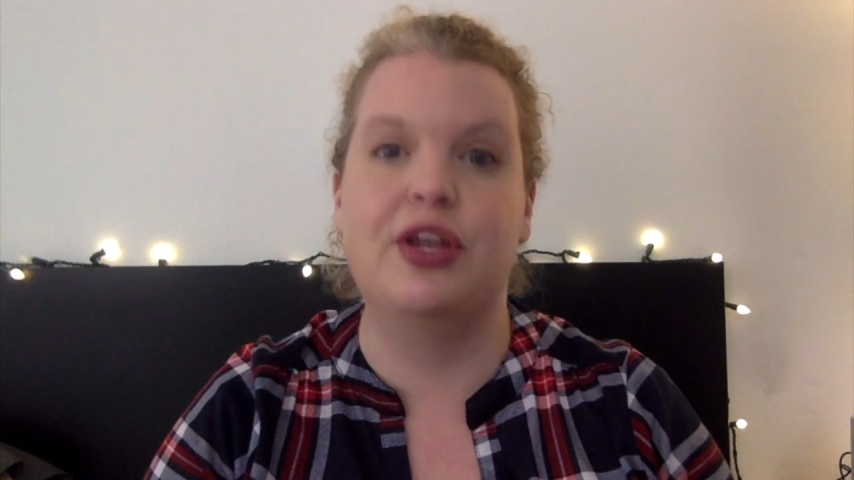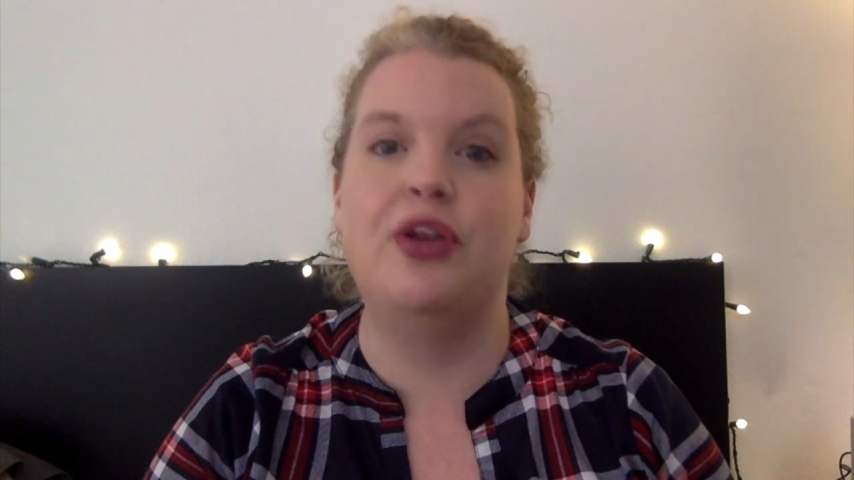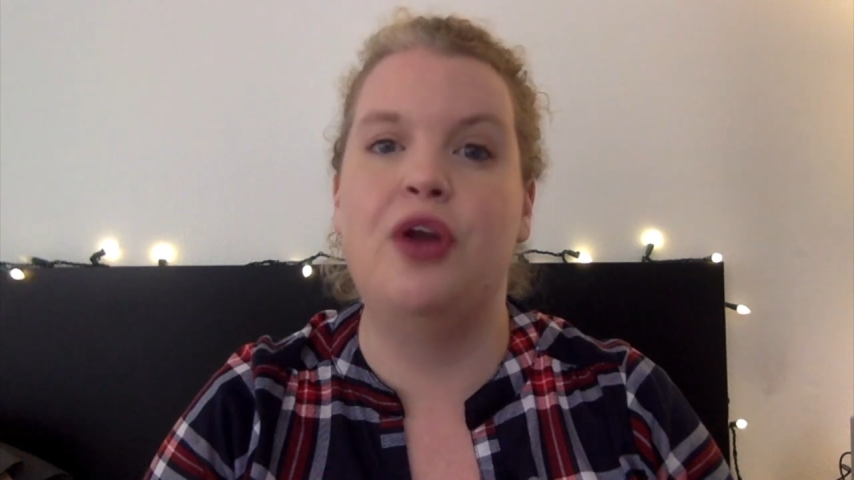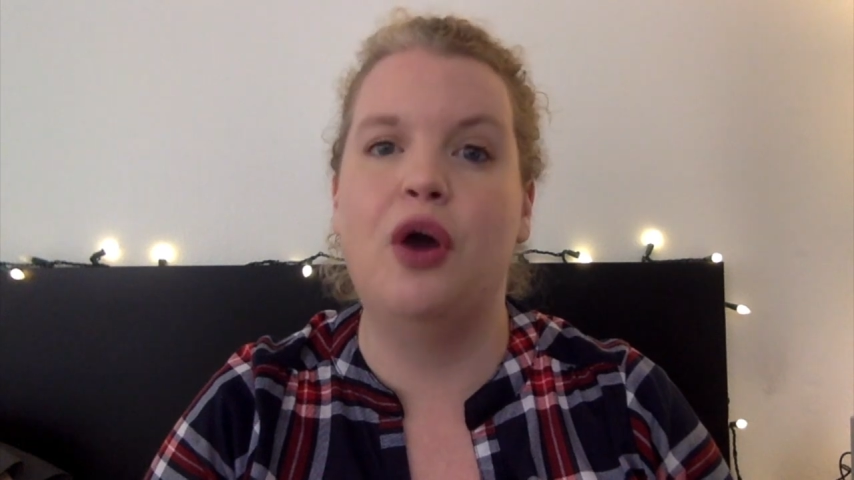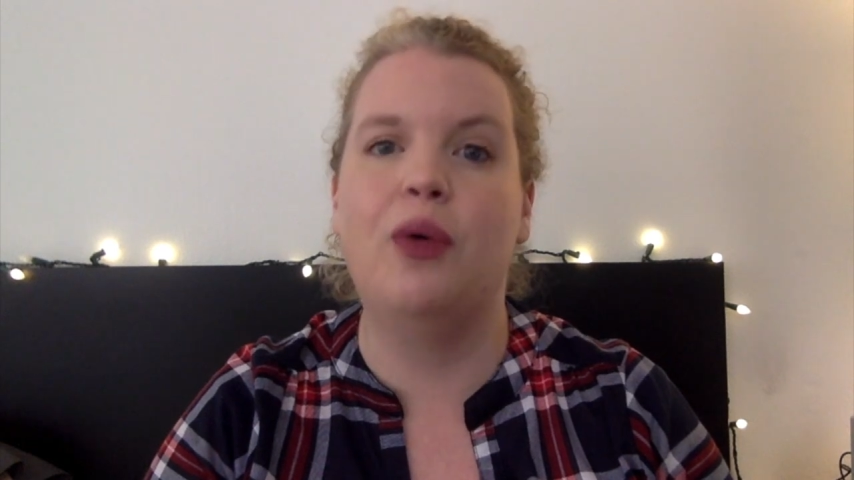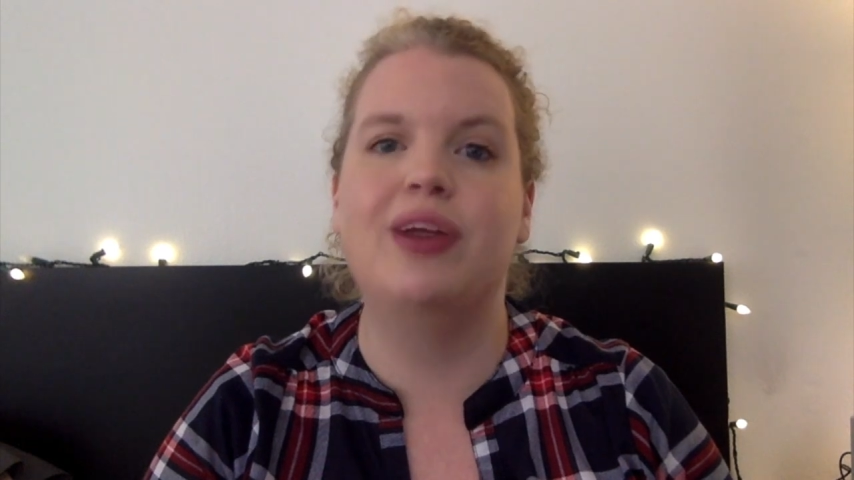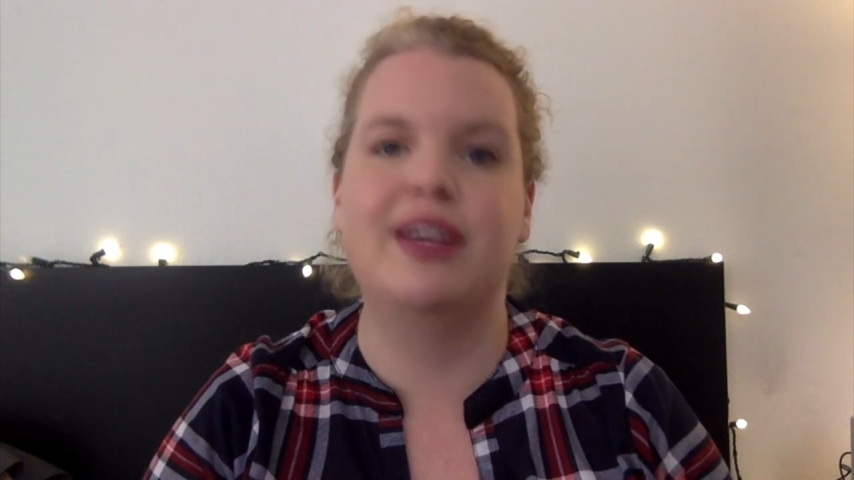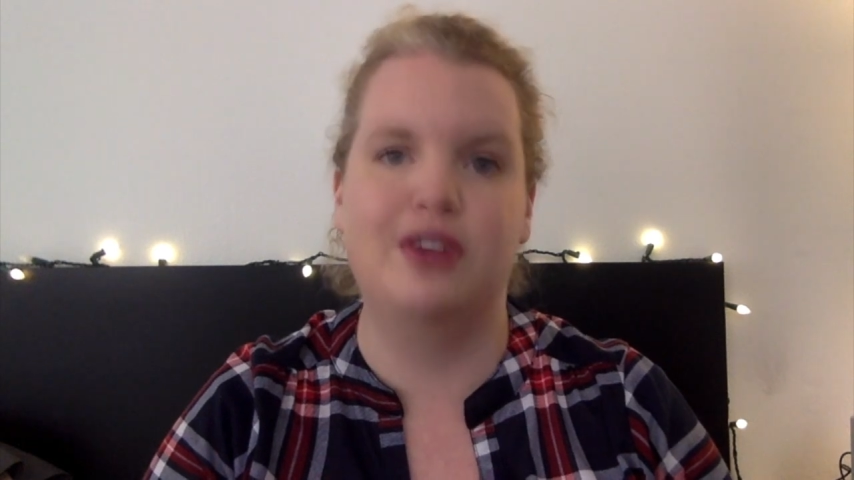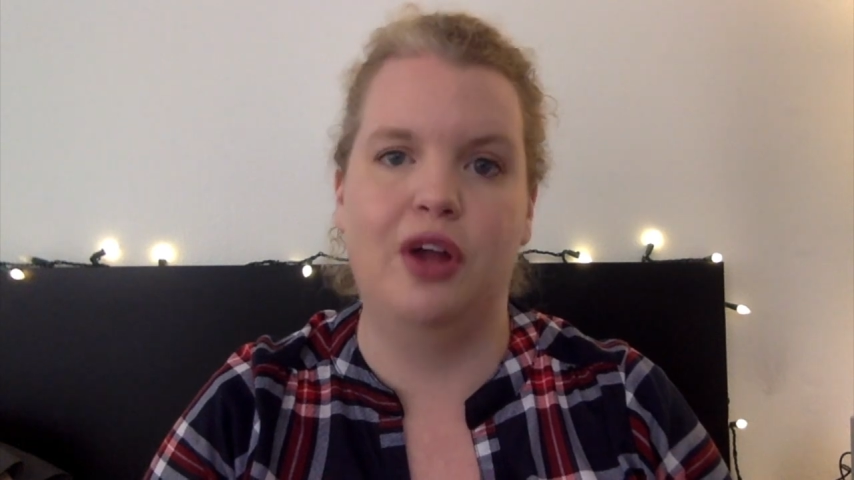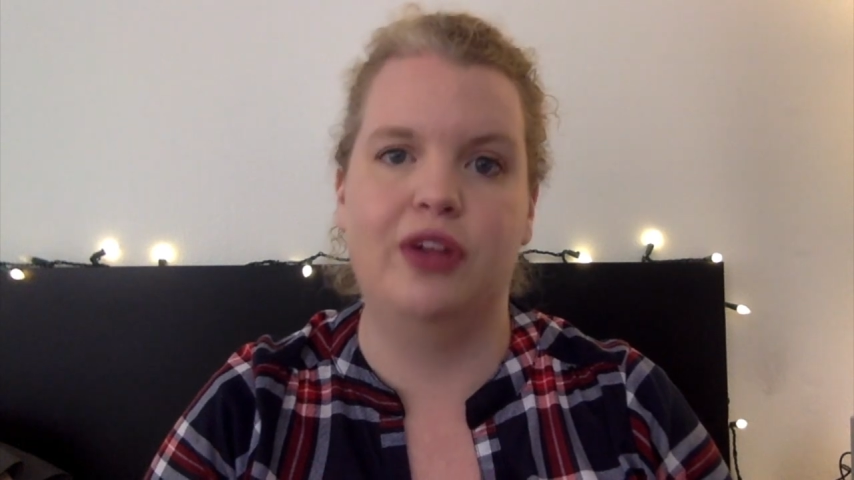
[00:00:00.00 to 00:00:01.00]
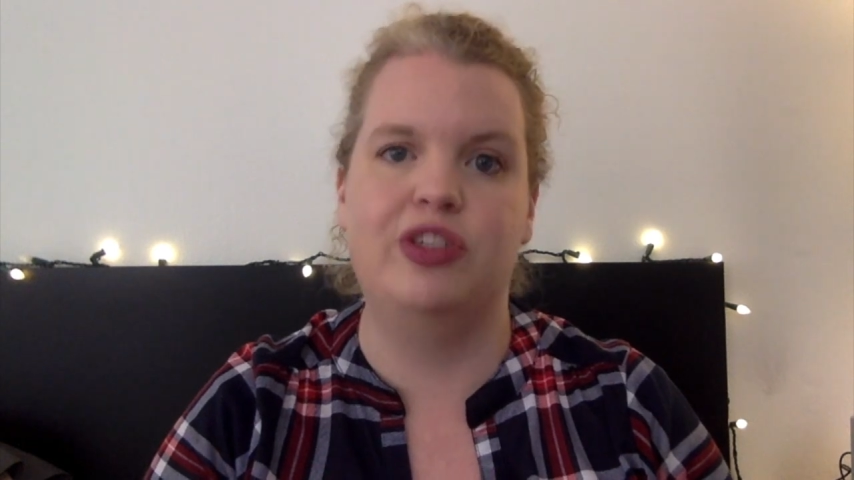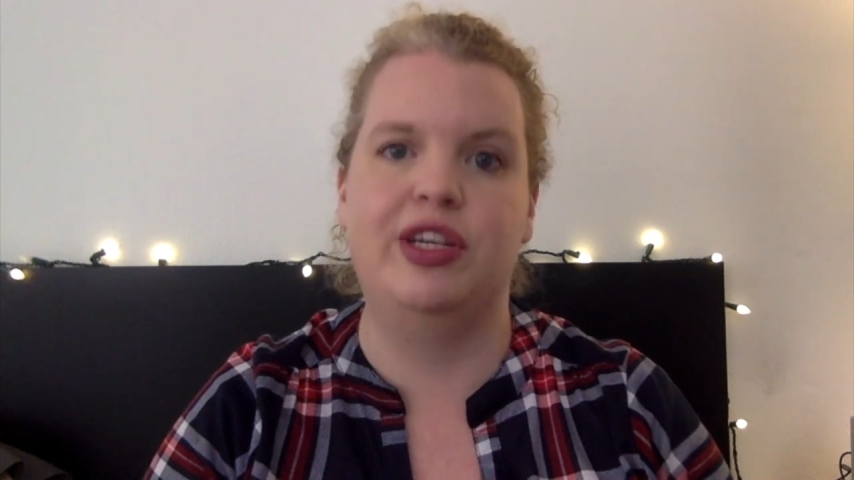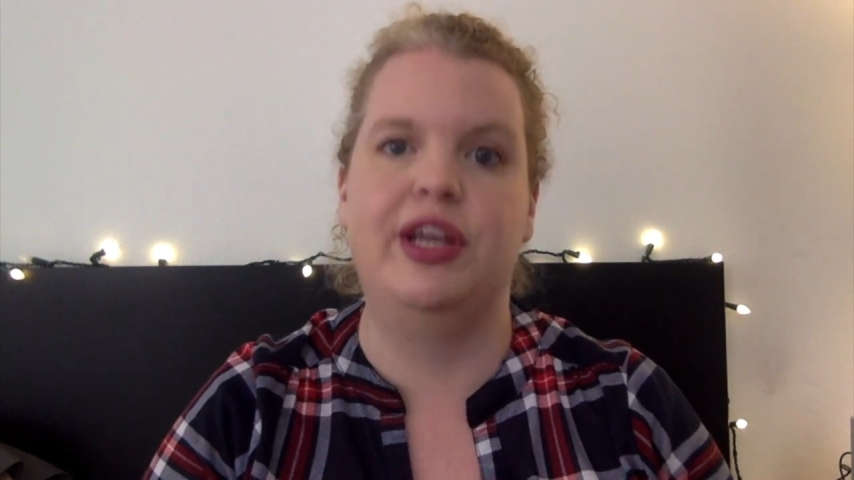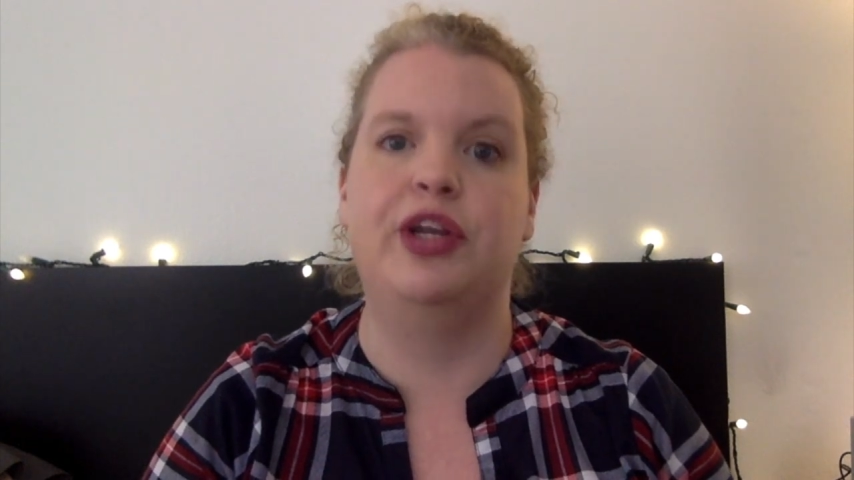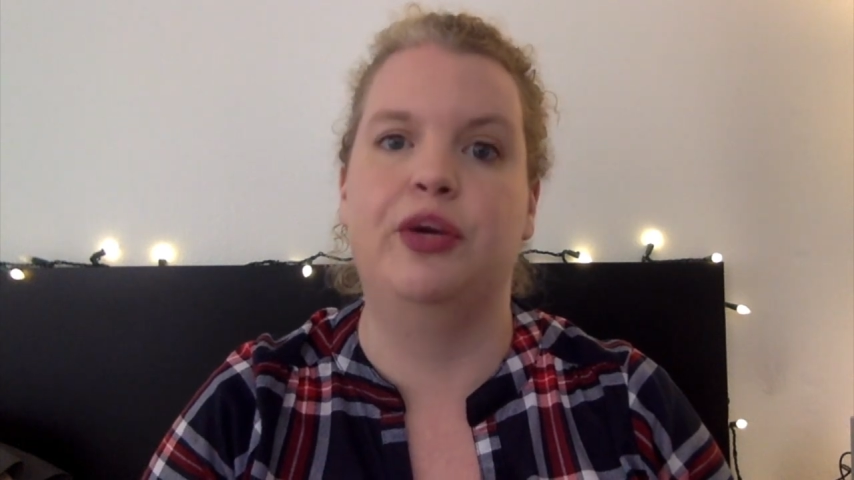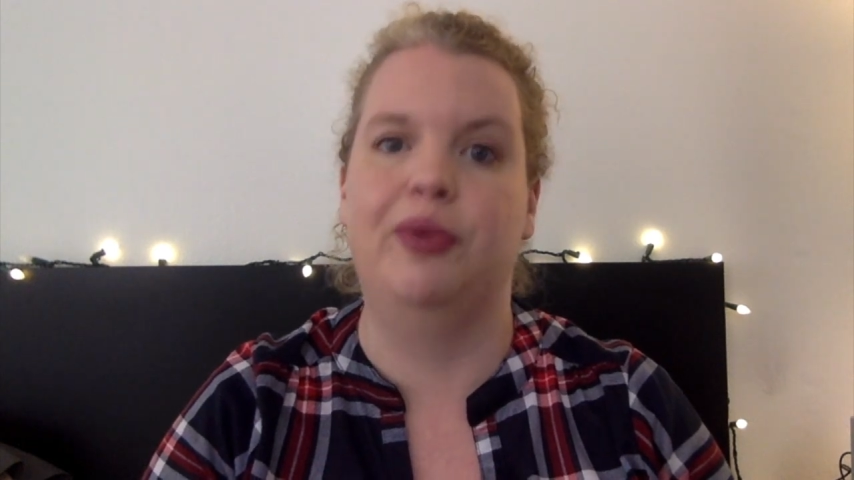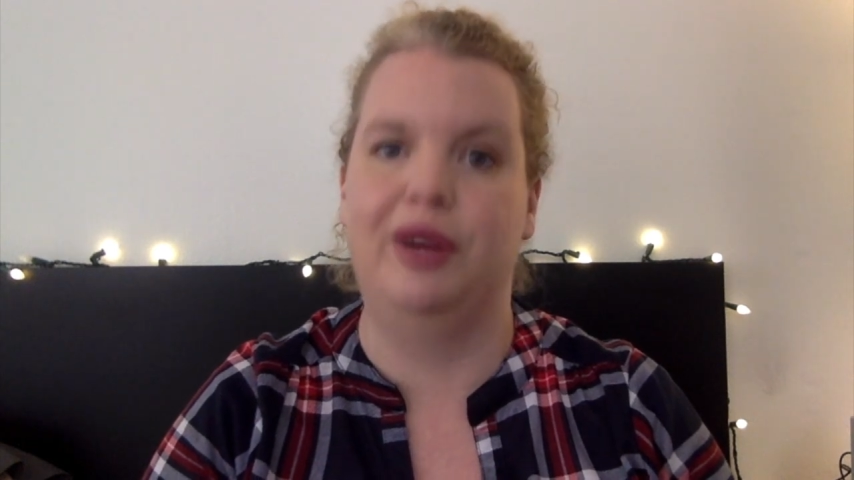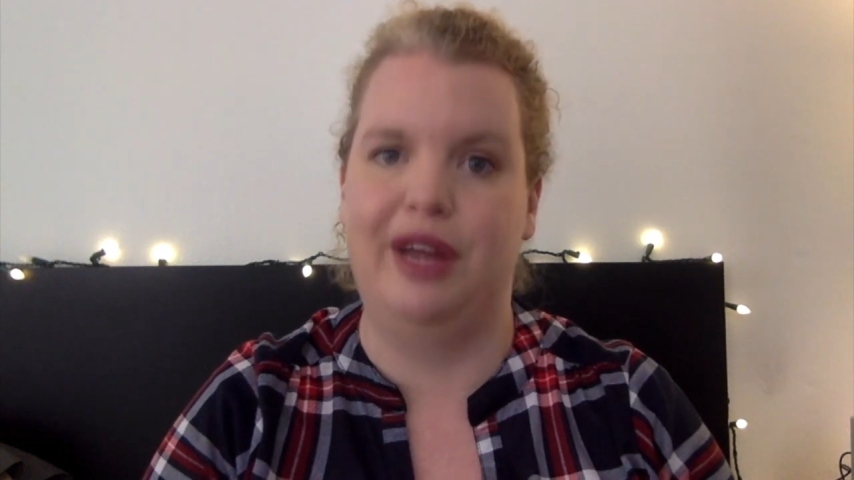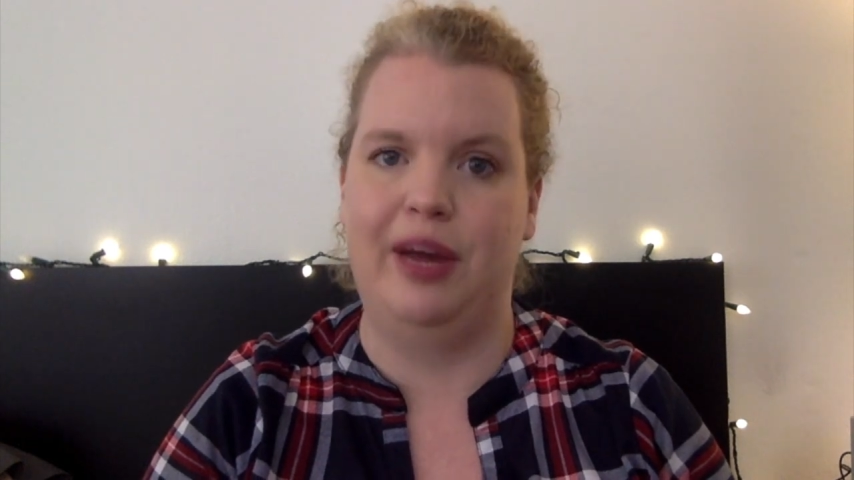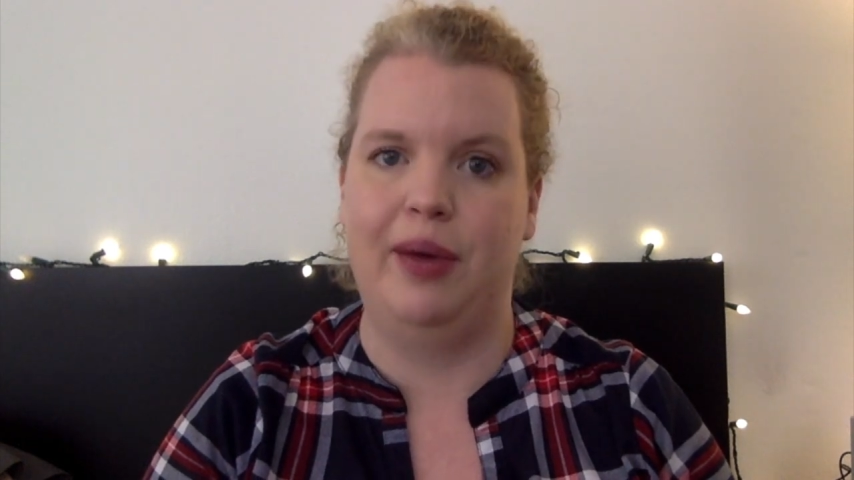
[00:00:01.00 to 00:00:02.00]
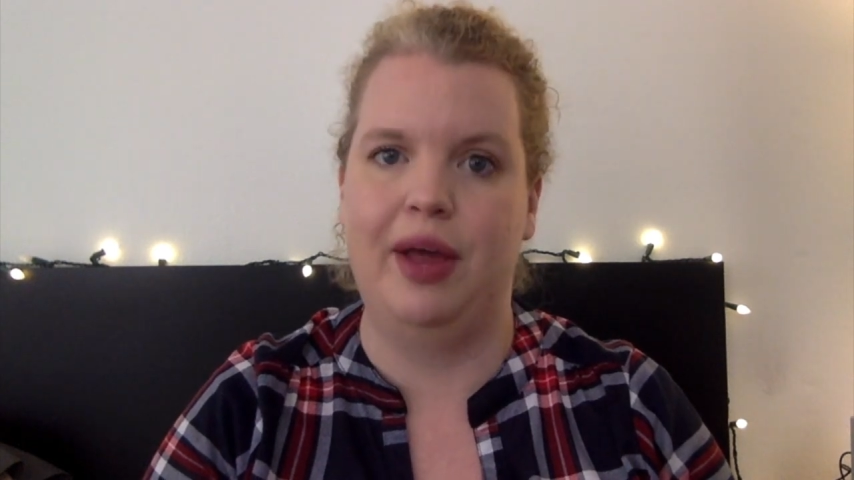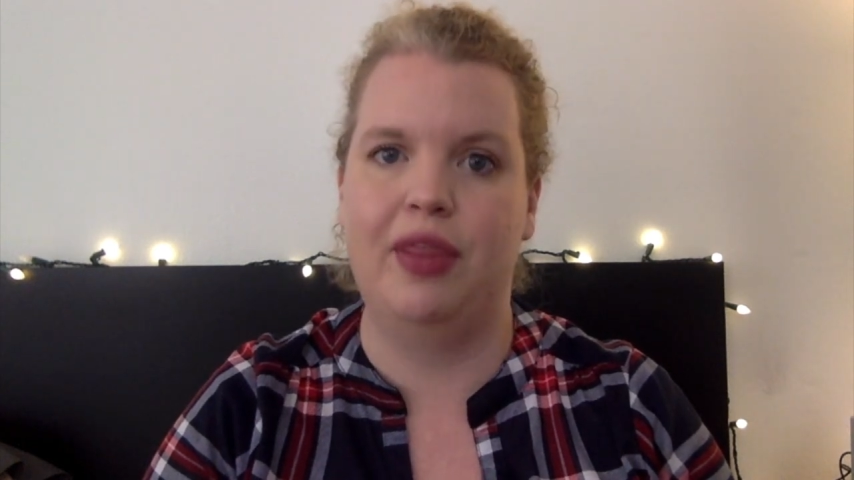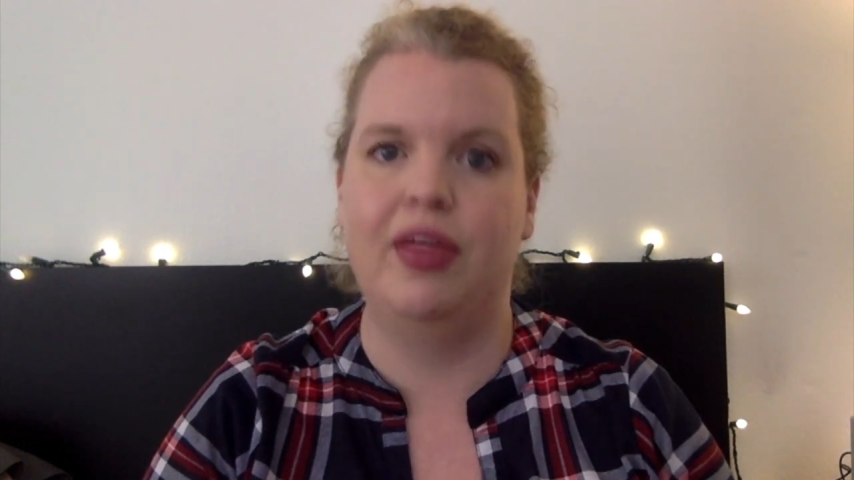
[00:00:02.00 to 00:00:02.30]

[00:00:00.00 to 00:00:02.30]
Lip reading: know what technology you're working with.